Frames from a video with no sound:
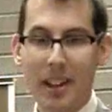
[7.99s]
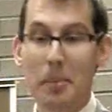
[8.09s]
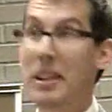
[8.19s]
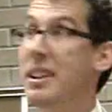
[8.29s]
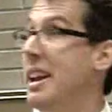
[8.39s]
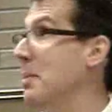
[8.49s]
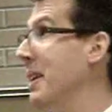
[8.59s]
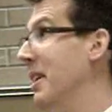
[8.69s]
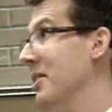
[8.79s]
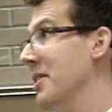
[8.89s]
I mean, can
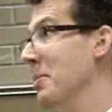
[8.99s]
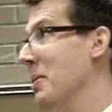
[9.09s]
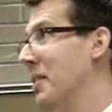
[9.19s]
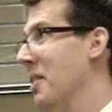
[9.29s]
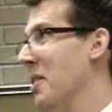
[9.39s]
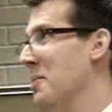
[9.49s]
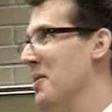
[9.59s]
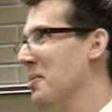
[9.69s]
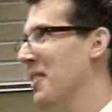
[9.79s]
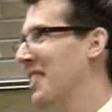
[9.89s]
anybody here tell me what an
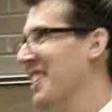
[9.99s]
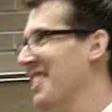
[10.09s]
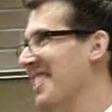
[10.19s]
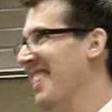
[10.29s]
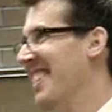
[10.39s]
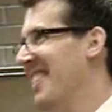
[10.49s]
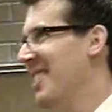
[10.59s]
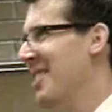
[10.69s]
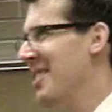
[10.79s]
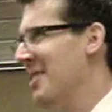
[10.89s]
armed conflict is?
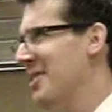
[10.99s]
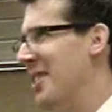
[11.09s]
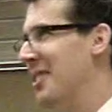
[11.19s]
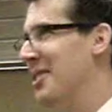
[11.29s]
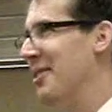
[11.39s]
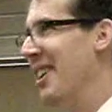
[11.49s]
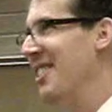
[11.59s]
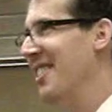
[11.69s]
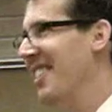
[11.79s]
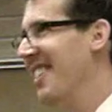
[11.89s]
Dr. Wright?